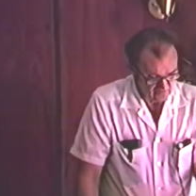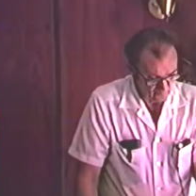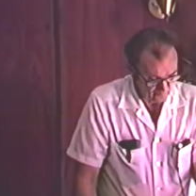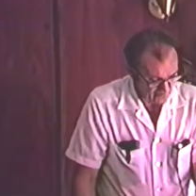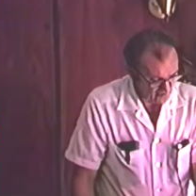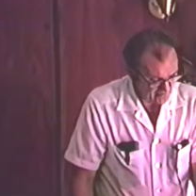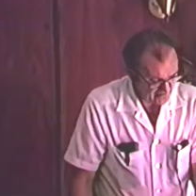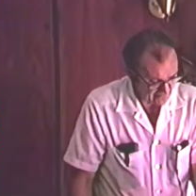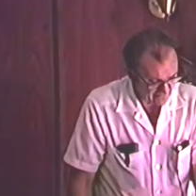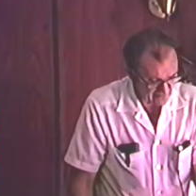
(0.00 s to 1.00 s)
will be
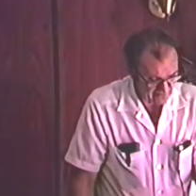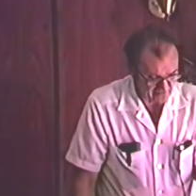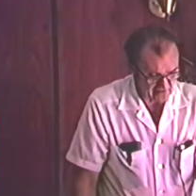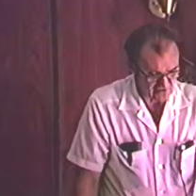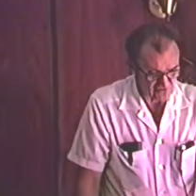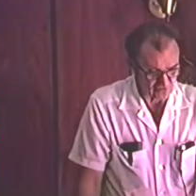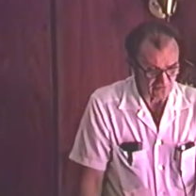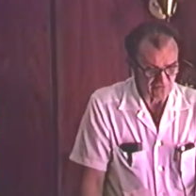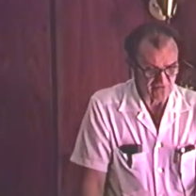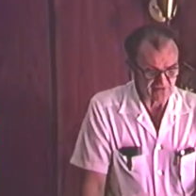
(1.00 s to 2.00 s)
given to our
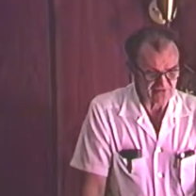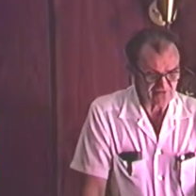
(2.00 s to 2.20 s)
children to